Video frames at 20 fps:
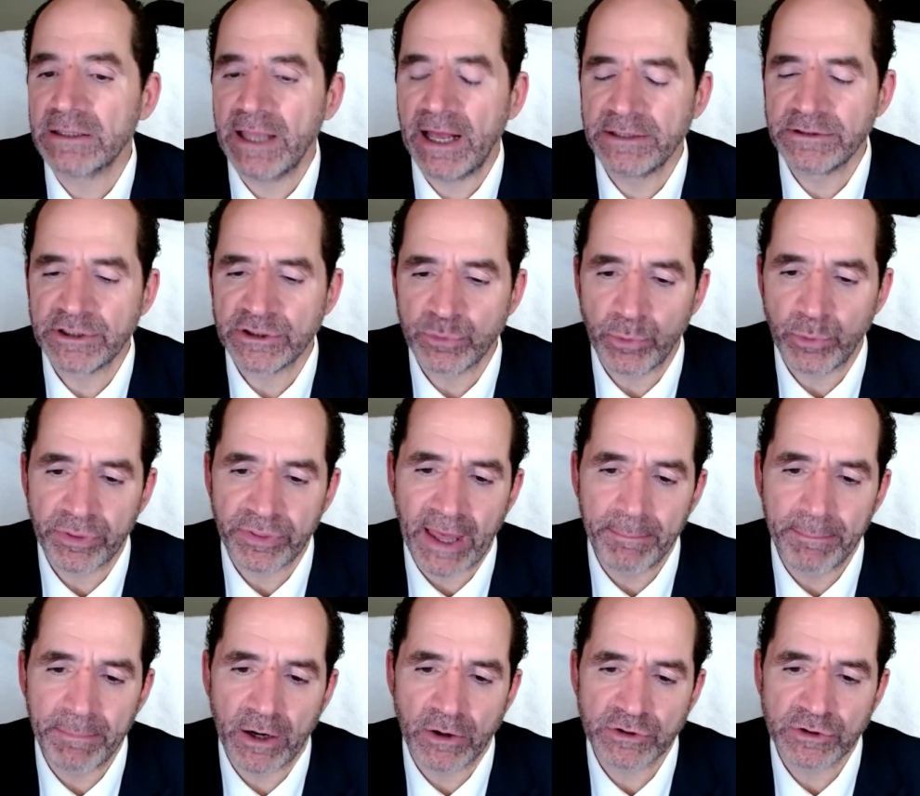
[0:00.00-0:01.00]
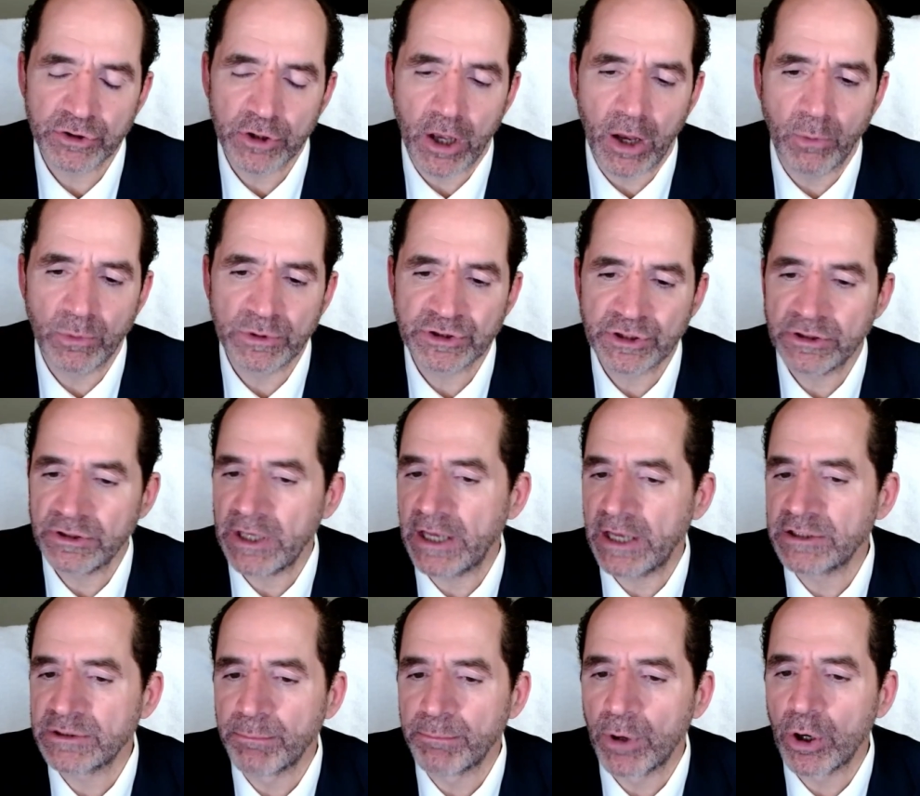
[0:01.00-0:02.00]
lenses with thimerosal, which
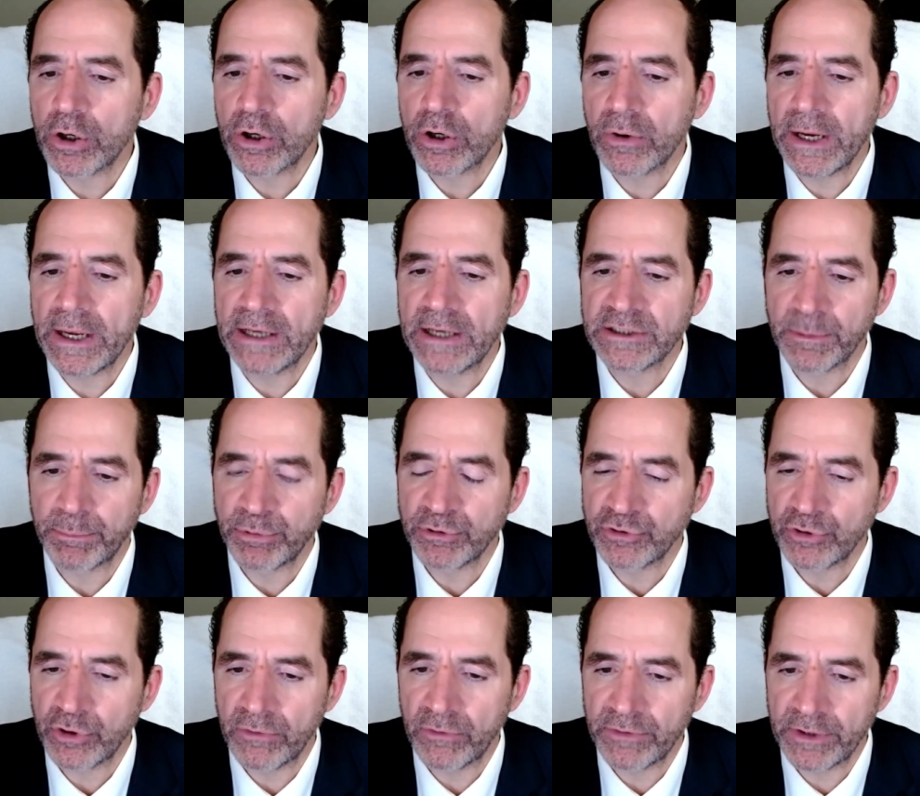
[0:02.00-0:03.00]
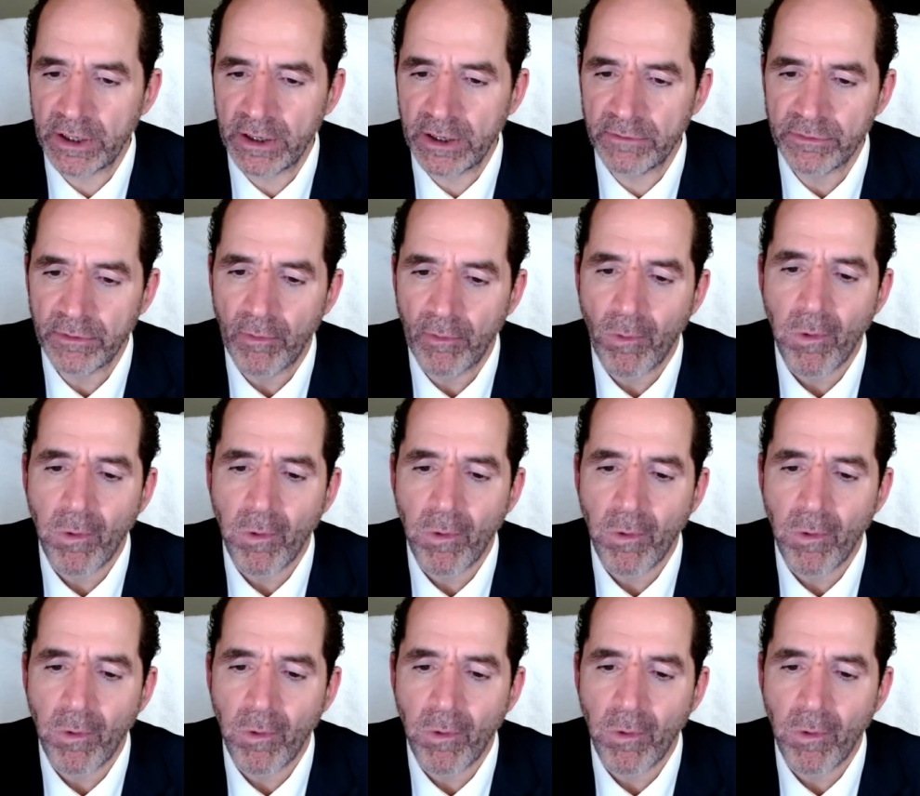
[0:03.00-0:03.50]
contains mercury as a preservative.